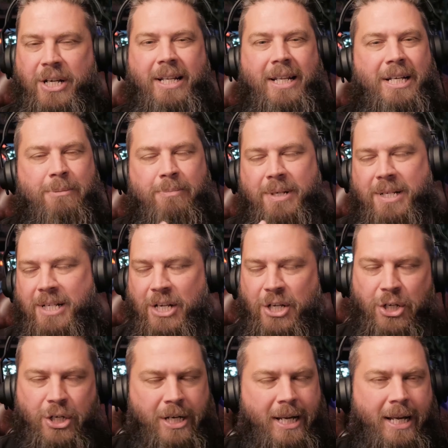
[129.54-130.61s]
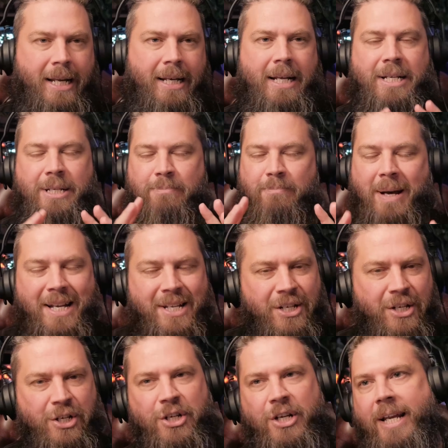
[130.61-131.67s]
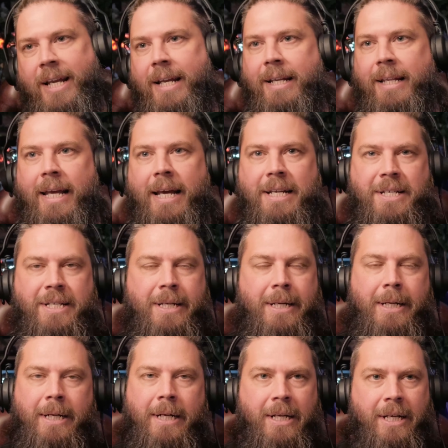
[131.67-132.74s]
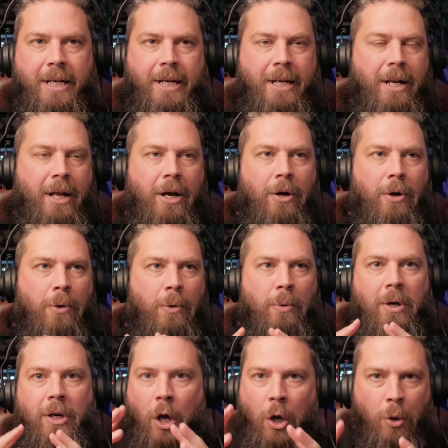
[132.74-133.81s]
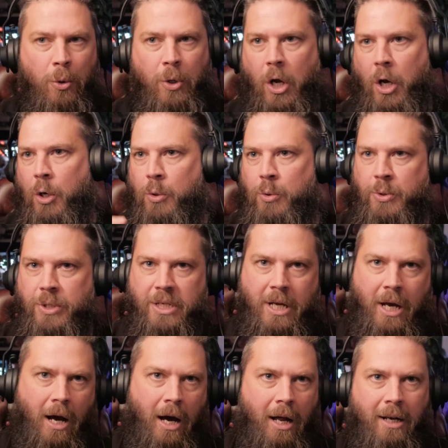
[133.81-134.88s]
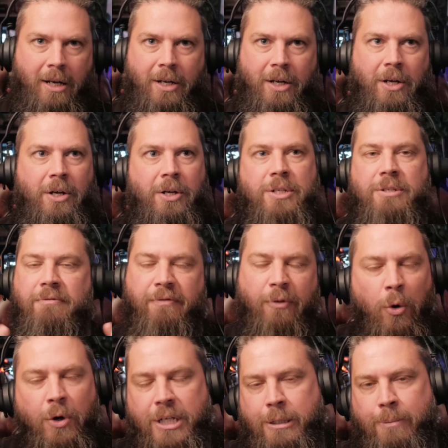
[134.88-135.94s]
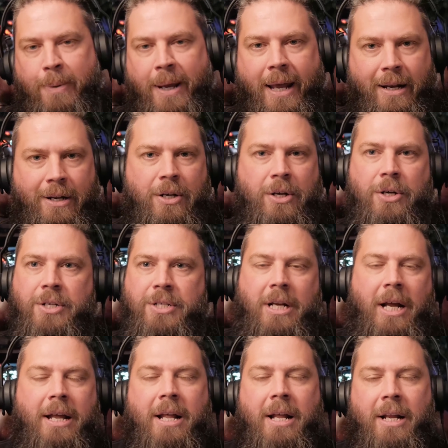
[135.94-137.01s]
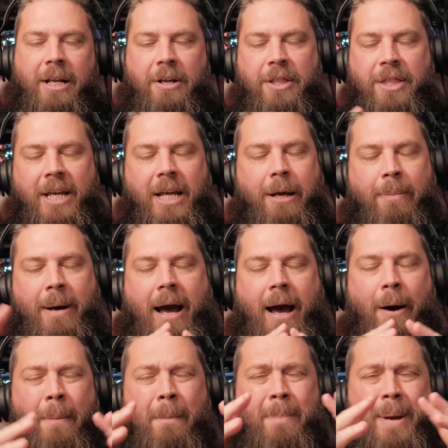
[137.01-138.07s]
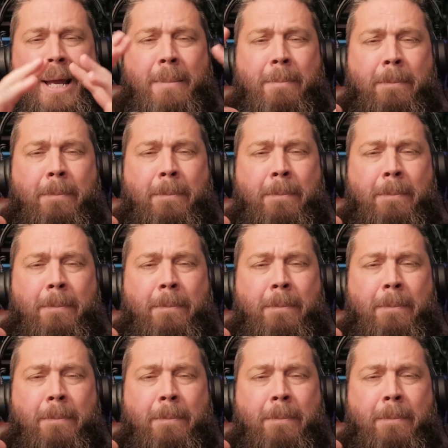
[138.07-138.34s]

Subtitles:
there's positioning, there's messaging, there's, logos, colors, voice pillars. Like, you think about how big